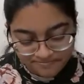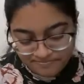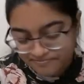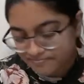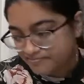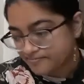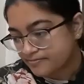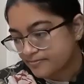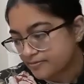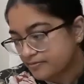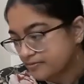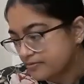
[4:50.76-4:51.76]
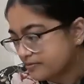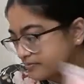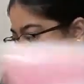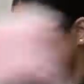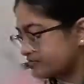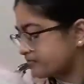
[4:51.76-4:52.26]

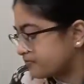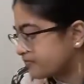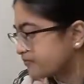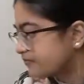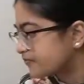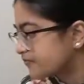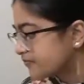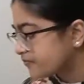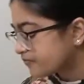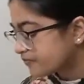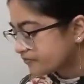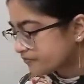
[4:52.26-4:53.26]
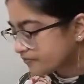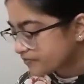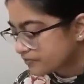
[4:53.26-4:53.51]
(no one is talking)